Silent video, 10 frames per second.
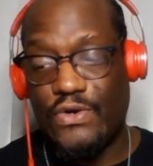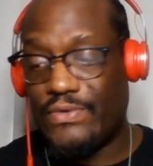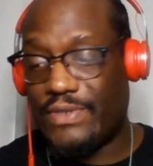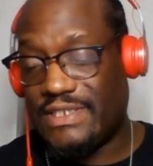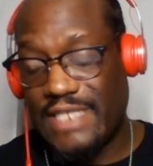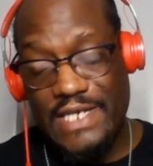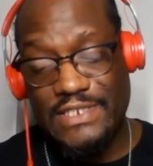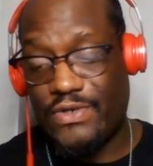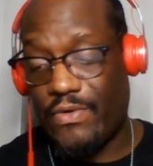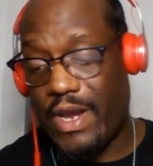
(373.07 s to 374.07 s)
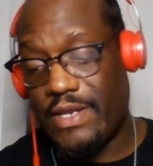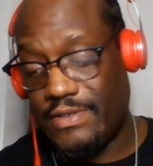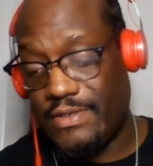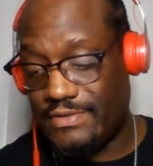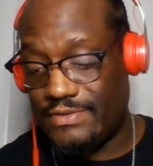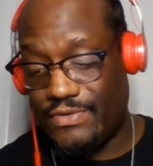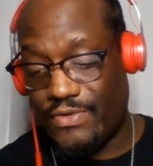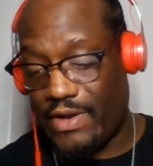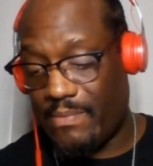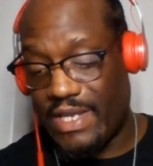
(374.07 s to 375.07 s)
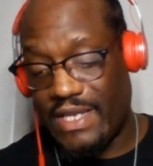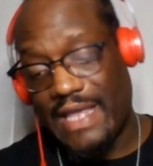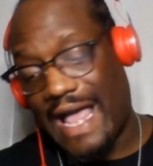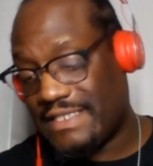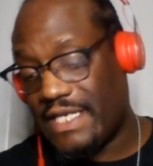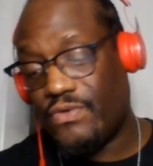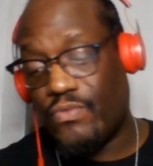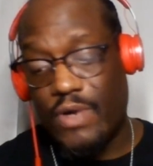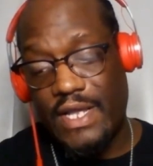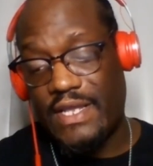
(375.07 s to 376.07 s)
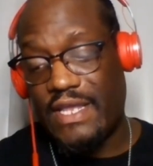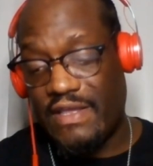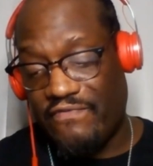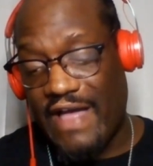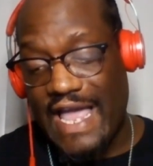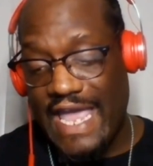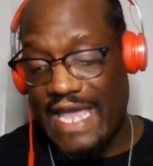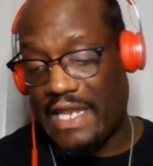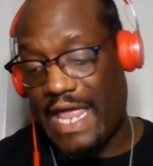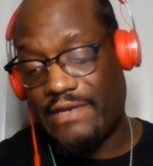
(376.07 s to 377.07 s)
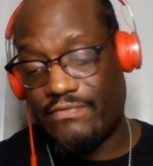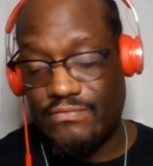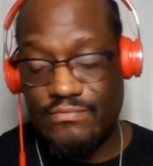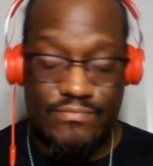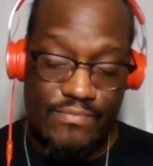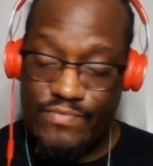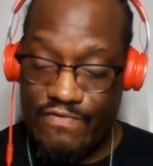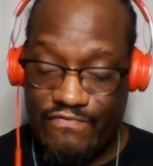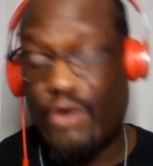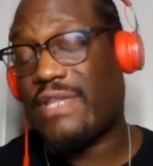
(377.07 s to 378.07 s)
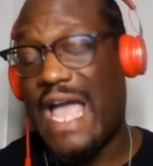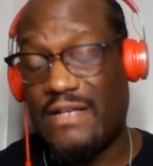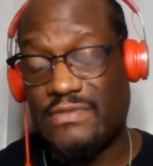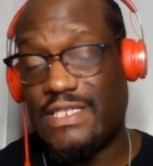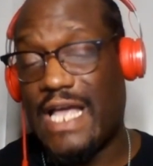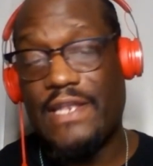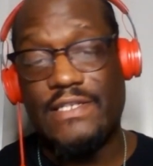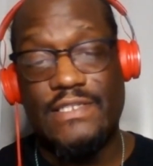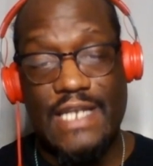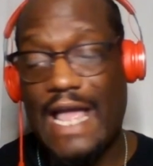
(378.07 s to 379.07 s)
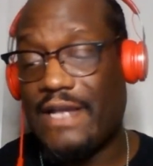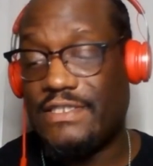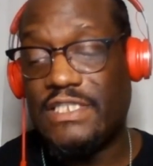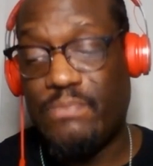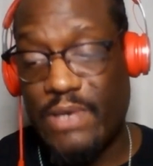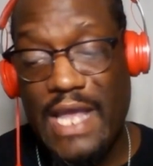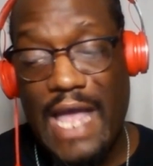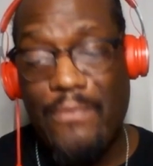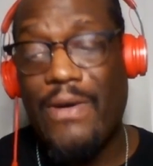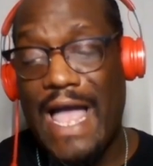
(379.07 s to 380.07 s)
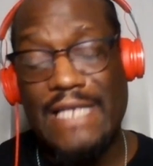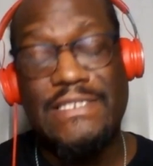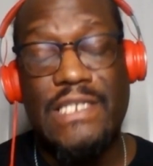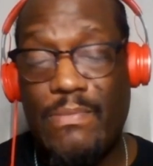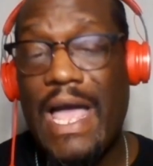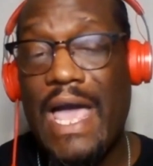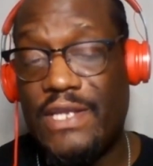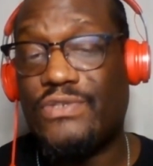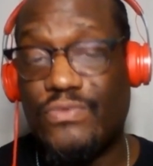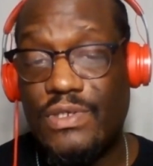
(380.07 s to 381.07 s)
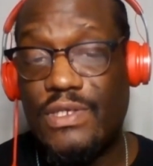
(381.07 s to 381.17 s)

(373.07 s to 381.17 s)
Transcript: The set is great. You know what I mean? I tell you what, if I had like $4,000 that I could just spend, I would actually buy this one.